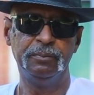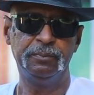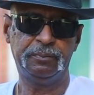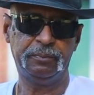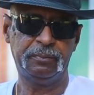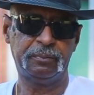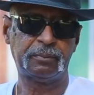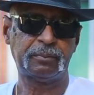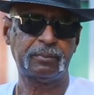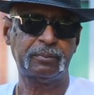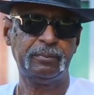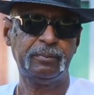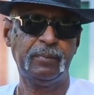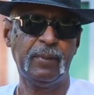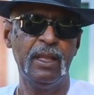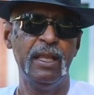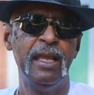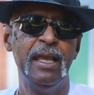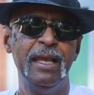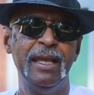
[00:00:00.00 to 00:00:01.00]
Right.
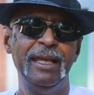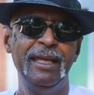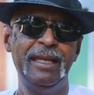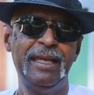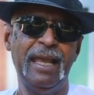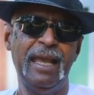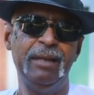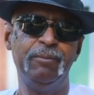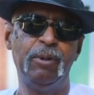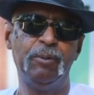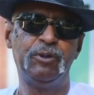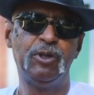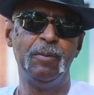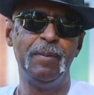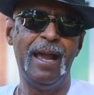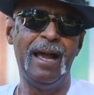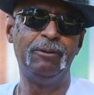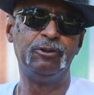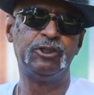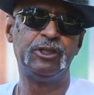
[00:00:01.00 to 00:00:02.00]
He came up to
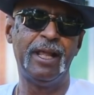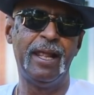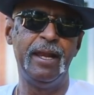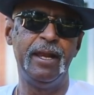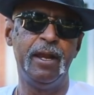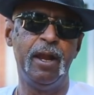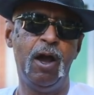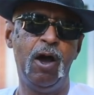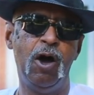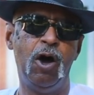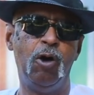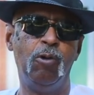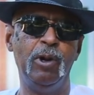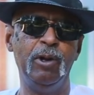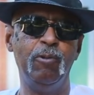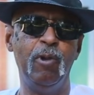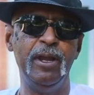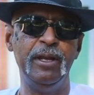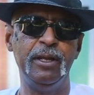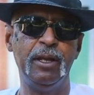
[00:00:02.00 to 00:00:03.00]
me, I was standing in the
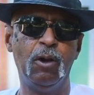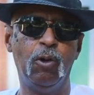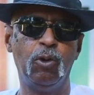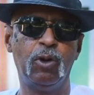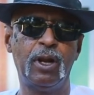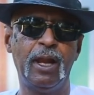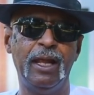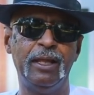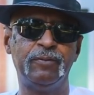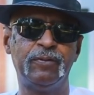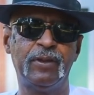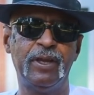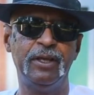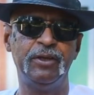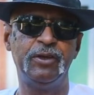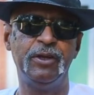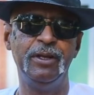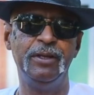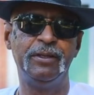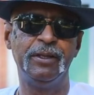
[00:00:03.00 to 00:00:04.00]
hallway waiting to go to
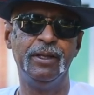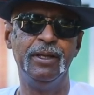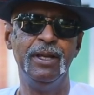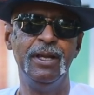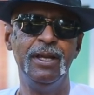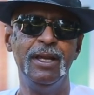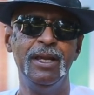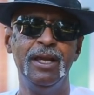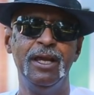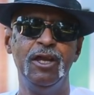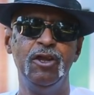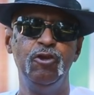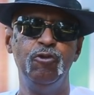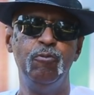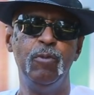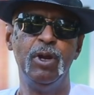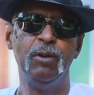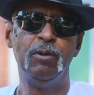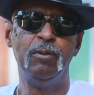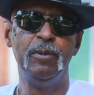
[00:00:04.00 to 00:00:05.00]
classification. He said, you
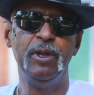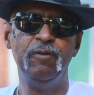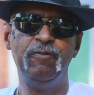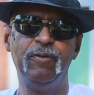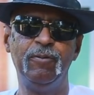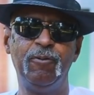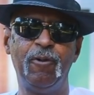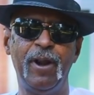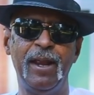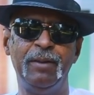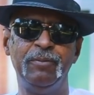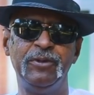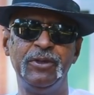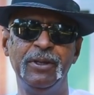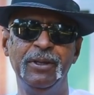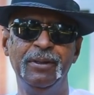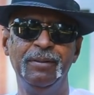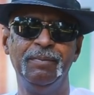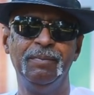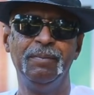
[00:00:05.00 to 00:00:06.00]
remember me from
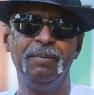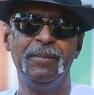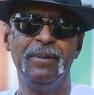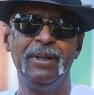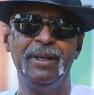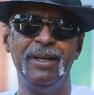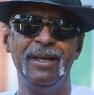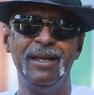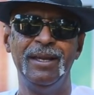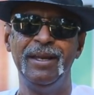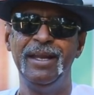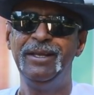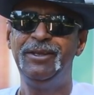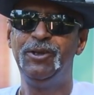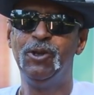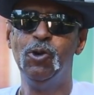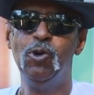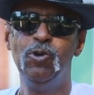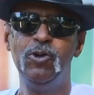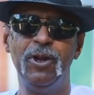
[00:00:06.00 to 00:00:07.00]
Ramsey? This
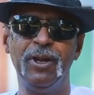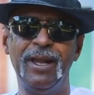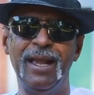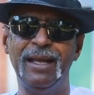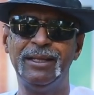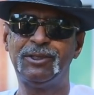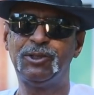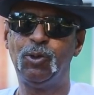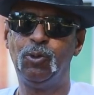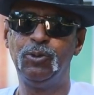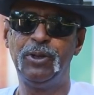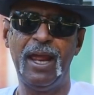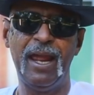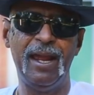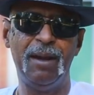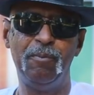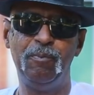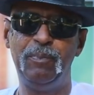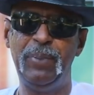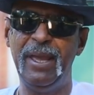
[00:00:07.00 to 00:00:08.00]
dude done got so
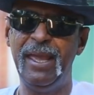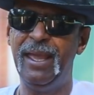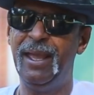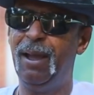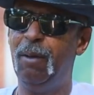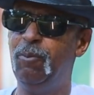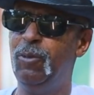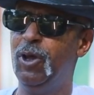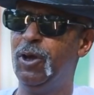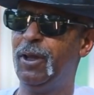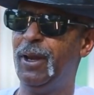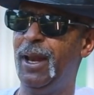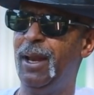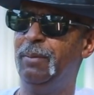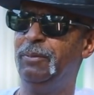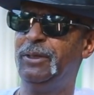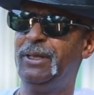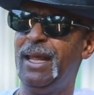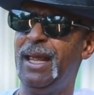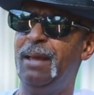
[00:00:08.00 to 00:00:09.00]
damn big, I'm looking
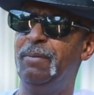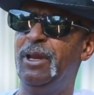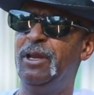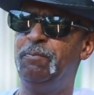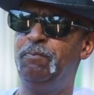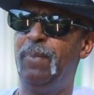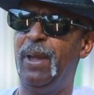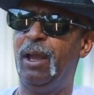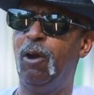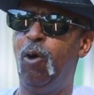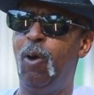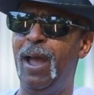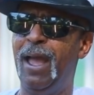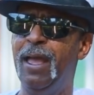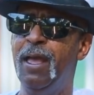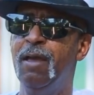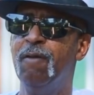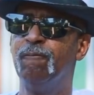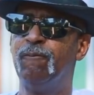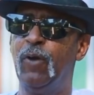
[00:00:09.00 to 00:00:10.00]
at him, damn, this big old
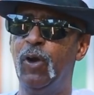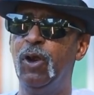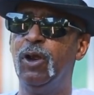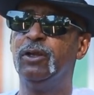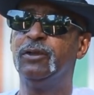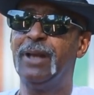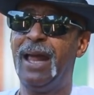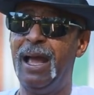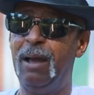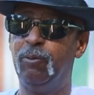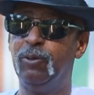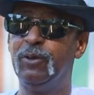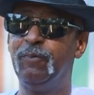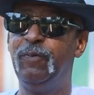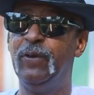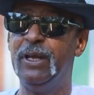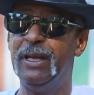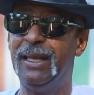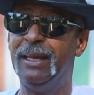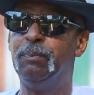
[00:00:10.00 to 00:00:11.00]
ass. First, I was
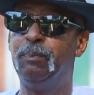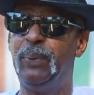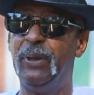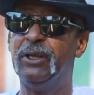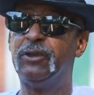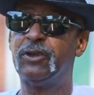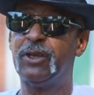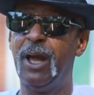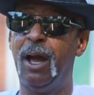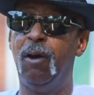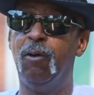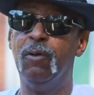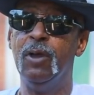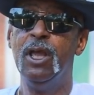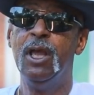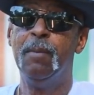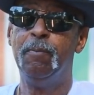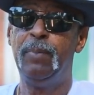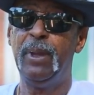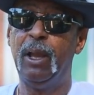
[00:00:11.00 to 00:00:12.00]
finna get pissed off.
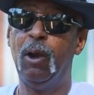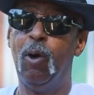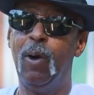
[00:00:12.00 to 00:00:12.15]
Right.